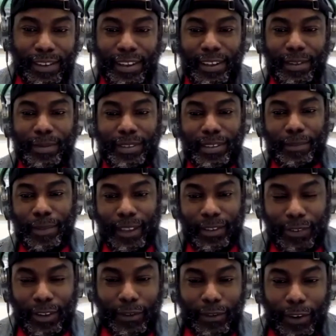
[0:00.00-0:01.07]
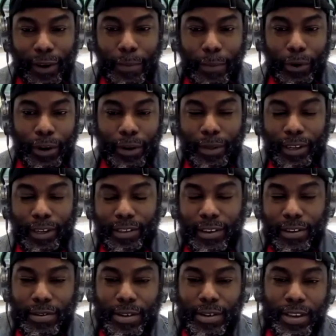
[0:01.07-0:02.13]
Um, it's something that's very, very important to me.
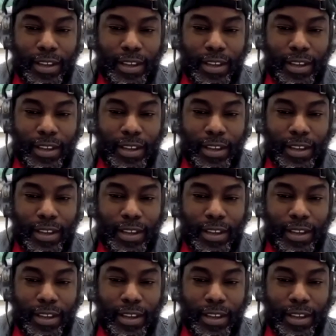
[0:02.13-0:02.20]
So,